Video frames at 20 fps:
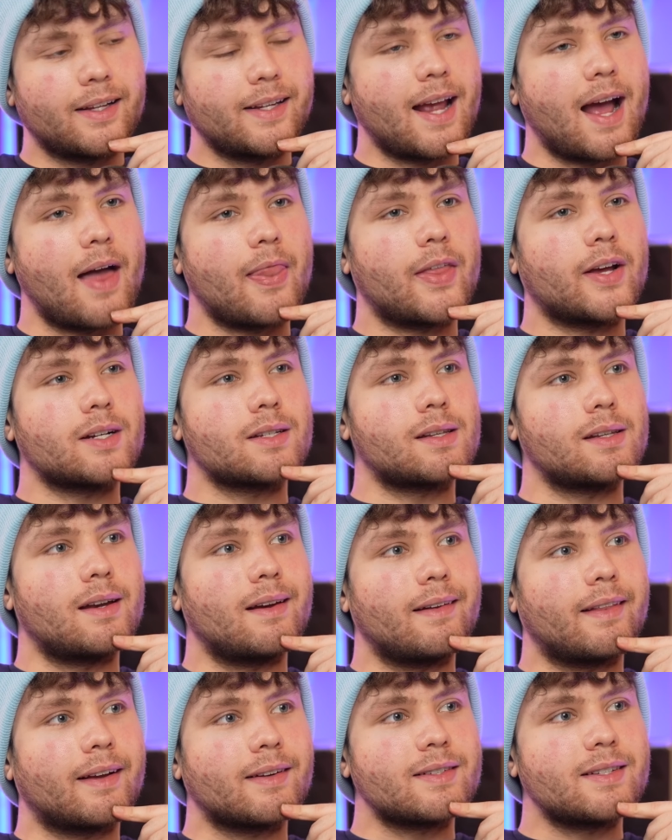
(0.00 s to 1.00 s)
Yeah, there's
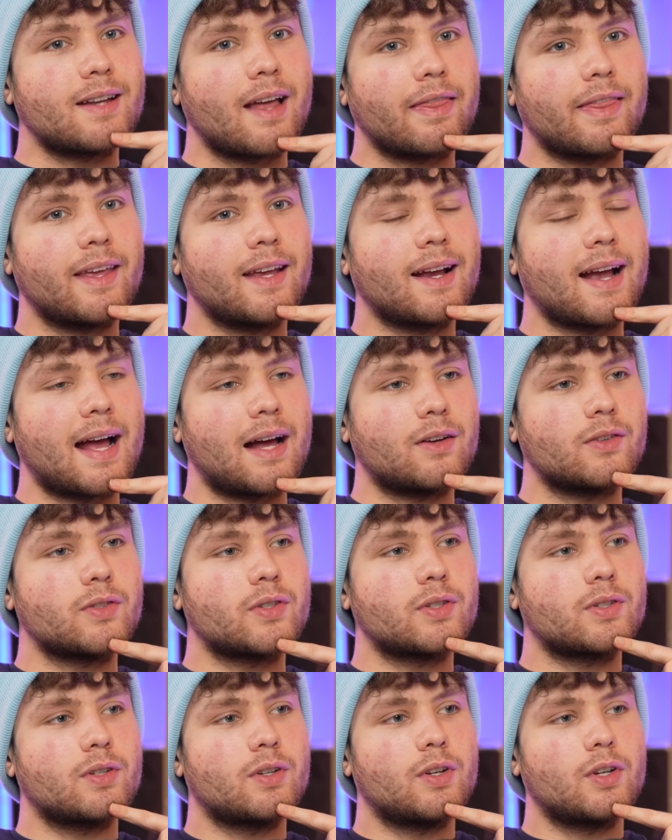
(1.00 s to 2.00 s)
there's you nothing know?
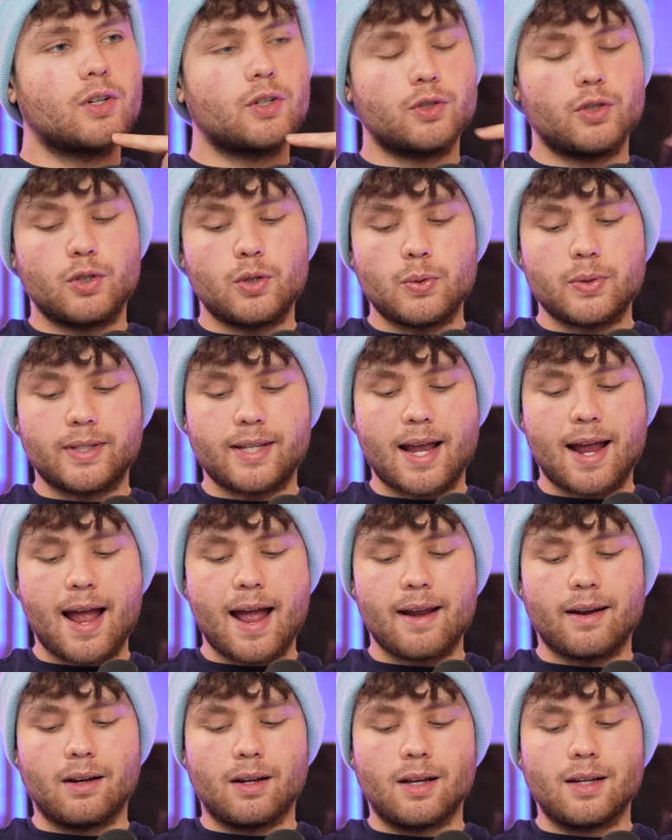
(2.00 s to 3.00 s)
else to say.
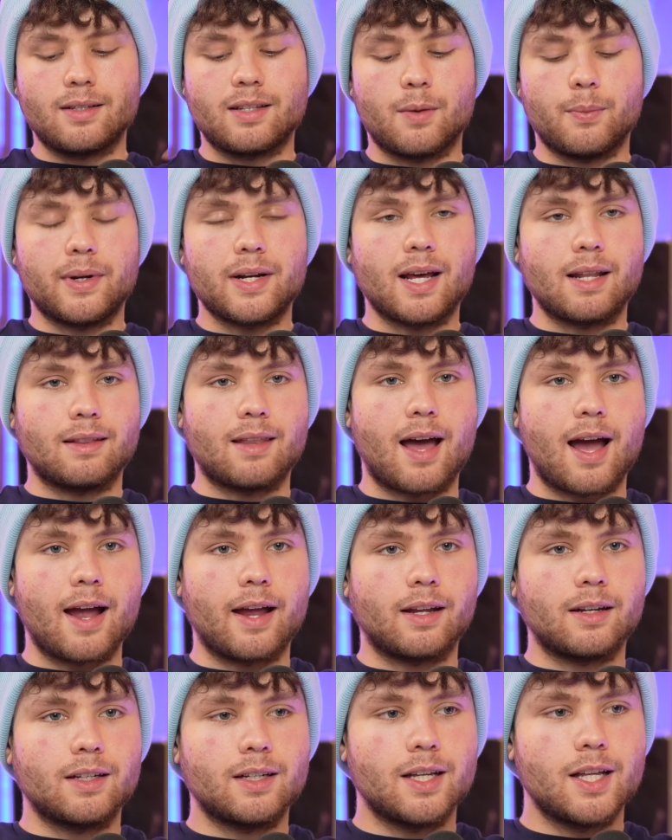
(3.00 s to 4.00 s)
And someone
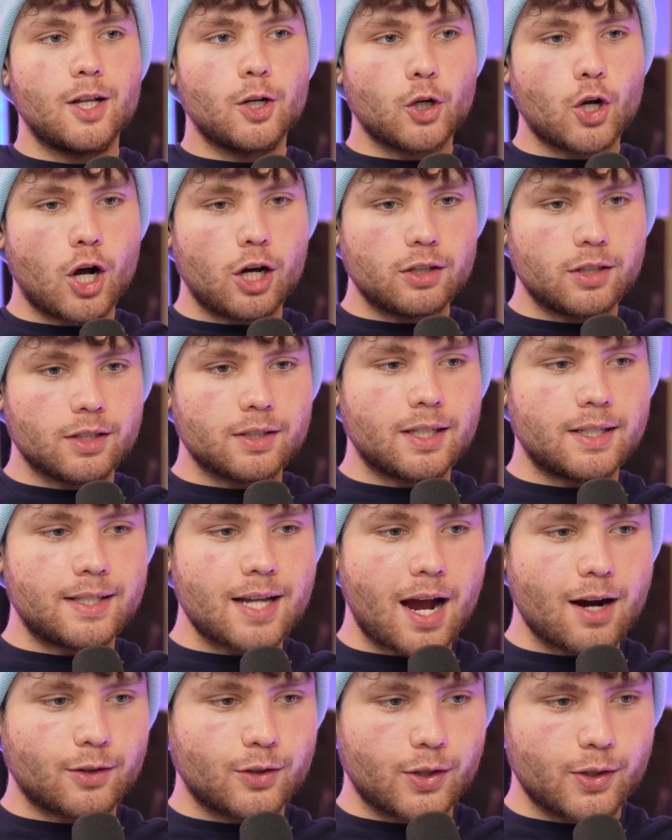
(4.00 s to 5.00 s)
online called her the
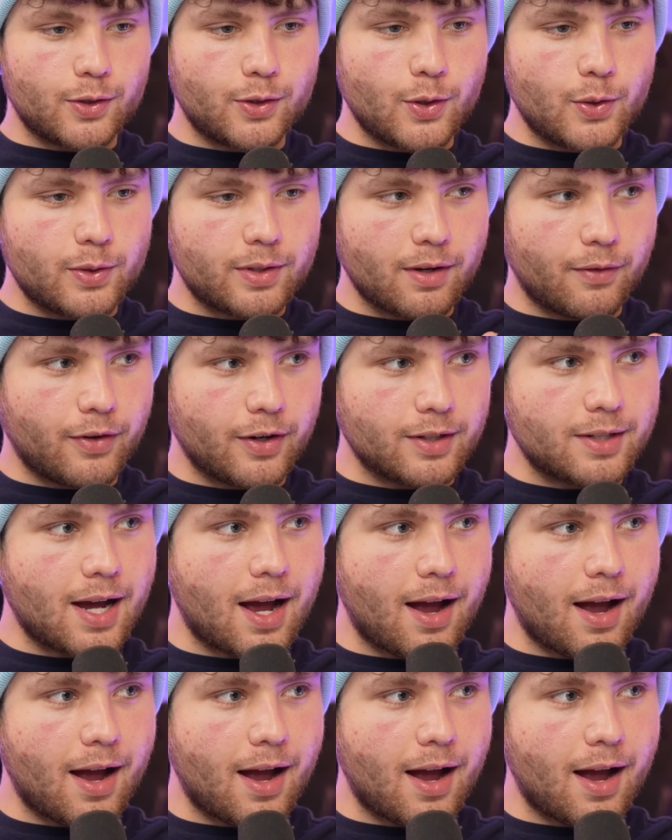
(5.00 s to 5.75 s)
Dr. Seuss of her